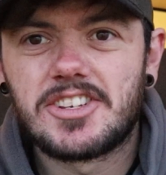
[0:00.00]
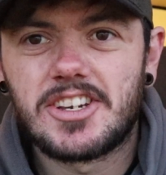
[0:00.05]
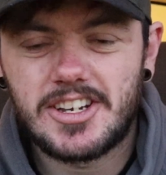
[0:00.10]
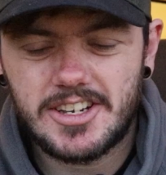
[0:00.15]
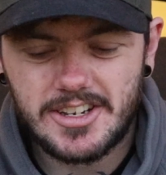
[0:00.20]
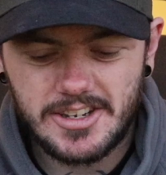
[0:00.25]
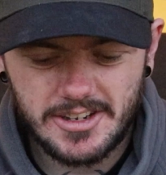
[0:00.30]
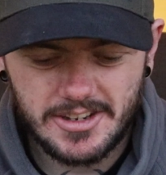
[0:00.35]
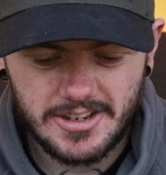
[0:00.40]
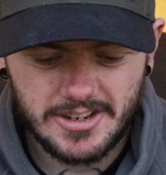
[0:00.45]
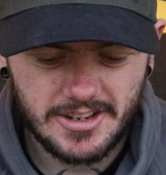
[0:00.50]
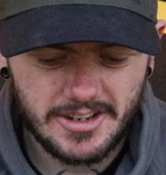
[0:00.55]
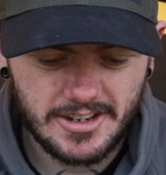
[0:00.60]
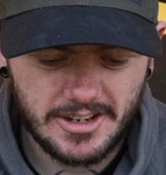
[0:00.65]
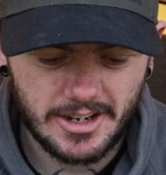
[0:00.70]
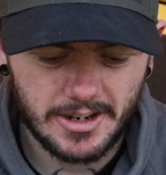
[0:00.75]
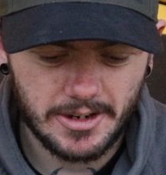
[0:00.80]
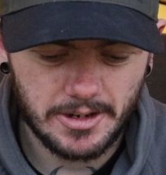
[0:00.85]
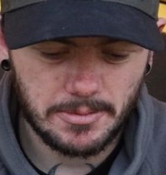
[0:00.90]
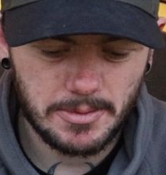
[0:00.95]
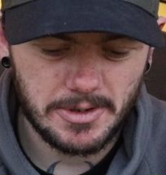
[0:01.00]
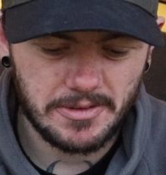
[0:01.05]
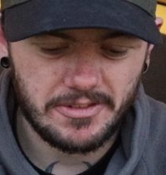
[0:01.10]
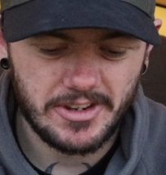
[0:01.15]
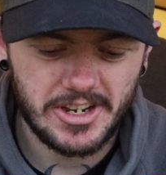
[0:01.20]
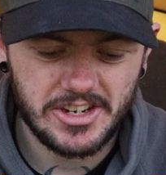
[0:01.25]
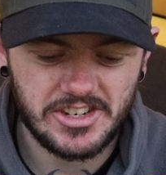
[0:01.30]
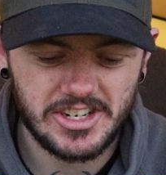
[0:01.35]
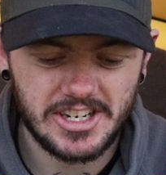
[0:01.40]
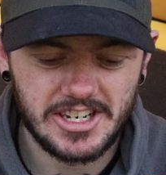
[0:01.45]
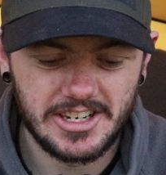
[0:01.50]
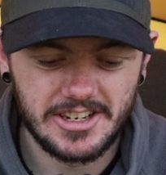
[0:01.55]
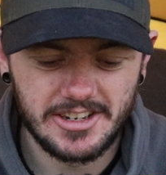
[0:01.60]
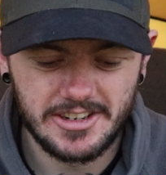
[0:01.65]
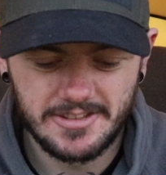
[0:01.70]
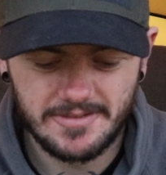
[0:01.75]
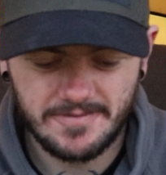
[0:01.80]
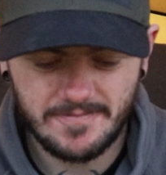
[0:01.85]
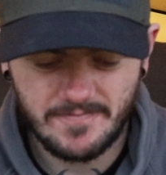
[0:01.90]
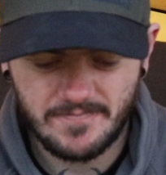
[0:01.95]
are I'm going to be fishing
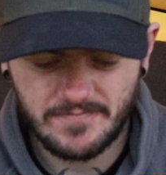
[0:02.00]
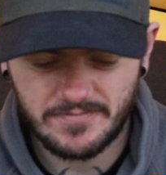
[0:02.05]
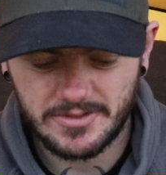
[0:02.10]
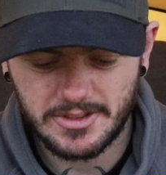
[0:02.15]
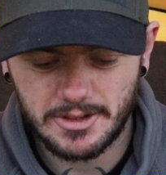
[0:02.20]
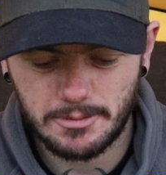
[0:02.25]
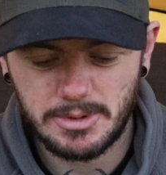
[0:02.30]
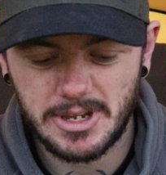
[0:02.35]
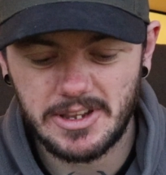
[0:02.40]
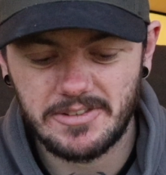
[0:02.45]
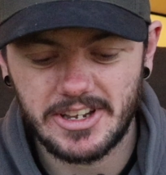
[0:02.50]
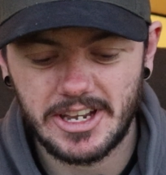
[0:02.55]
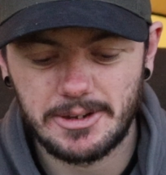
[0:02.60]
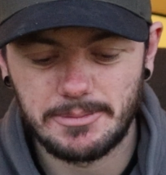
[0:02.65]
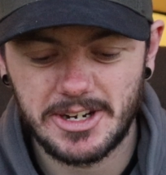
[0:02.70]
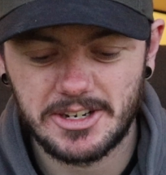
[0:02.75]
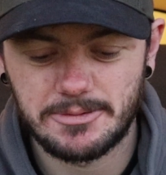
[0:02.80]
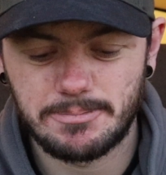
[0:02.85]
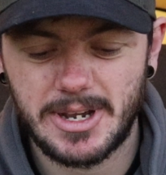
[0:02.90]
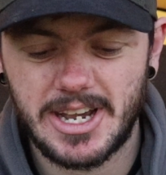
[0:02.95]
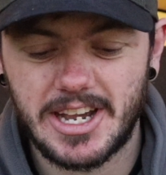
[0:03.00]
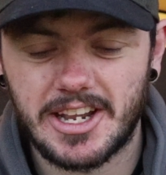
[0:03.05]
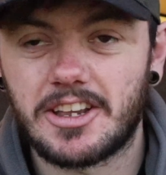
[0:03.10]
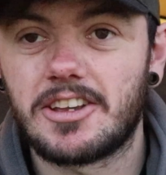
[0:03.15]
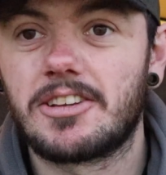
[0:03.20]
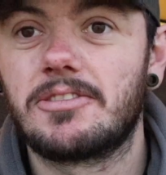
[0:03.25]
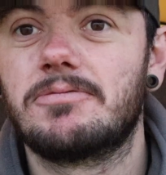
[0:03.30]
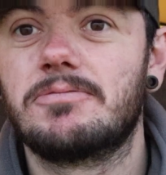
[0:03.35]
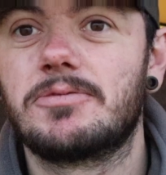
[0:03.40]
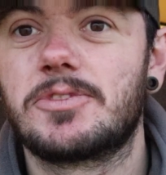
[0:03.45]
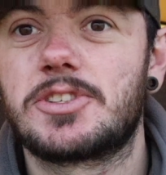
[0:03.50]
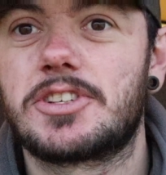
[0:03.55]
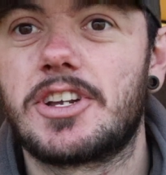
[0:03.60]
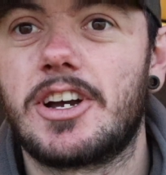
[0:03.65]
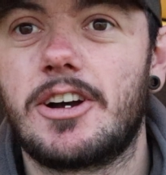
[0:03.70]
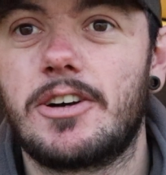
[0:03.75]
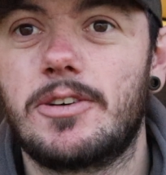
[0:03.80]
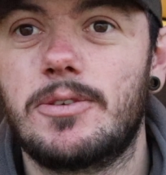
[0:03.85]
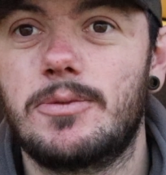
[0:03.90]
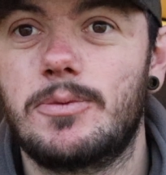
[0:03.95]
the PVA mesh bag
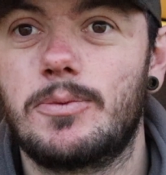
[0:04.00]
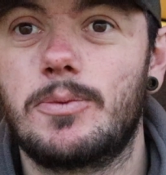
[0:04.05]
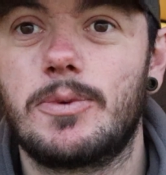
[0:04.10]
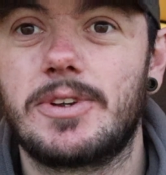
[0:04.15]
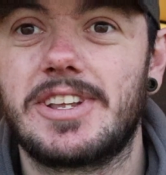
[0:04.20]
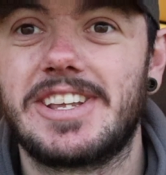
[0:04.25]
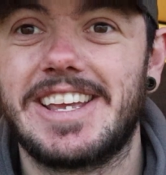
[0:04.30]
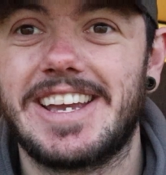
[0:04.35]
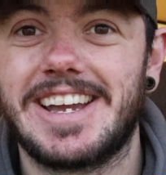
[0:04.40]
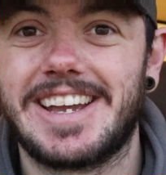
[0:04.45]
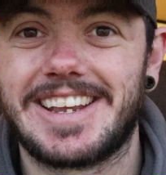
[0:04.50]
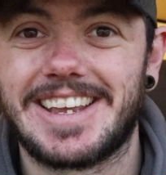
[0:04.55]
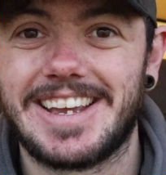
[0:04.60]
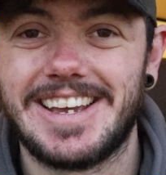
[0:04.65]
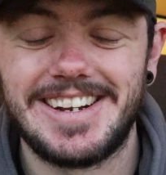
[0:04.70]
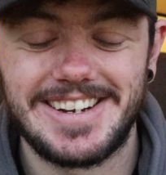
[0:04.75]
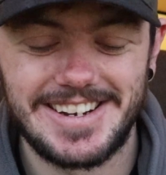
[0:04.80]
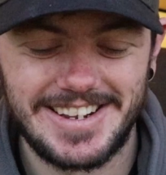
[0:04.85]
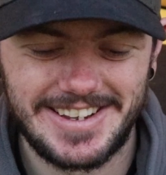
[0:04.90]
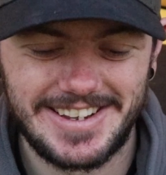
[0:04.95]
style yet again.